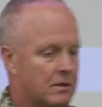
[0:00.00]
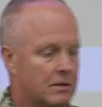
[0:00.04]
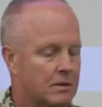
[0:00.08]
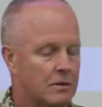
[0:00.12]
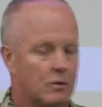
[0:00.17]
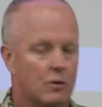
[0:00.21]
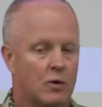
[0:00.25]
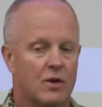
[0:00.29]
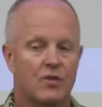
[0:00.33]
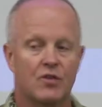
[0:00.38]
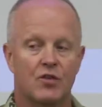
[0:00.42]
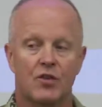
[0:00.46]

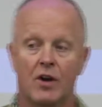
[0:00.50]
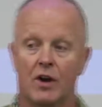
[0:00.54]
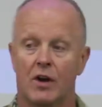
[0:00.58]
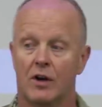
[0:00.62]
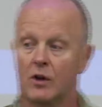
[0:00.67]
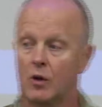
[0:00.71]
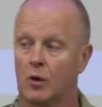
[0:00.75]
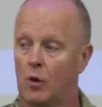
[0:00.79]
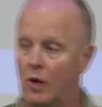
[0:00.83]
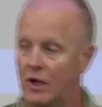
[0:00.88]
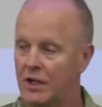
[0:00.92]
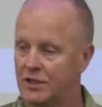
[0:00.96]
we've shared
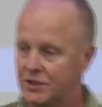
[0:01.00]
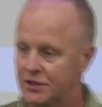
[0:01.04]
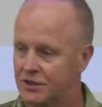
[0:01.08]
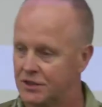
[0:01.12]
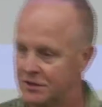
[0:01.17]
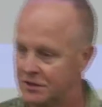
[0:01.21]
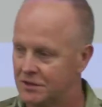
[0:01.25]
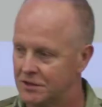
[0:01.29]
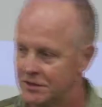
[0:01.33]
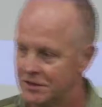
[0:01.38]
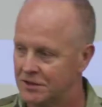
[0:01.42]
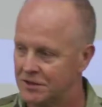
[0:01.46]

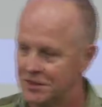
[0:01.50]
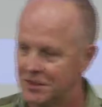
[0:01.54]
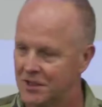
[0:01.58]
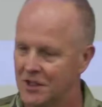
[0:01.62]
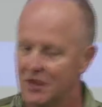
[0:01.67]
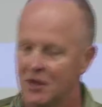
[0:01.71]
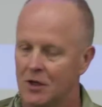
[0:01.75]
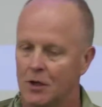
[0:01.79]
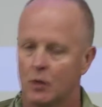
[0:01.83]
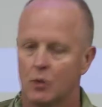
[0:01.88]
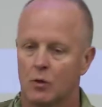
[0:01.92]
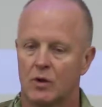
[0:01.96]
questions,
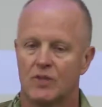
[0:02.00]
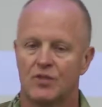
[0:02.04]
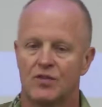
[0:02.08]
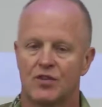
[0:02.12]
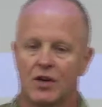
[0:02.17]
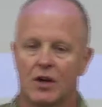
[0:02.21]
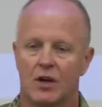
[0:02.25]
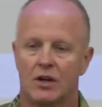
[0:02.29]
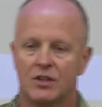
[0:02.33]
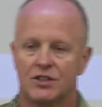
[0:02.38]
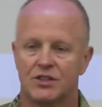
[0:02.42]
we've shared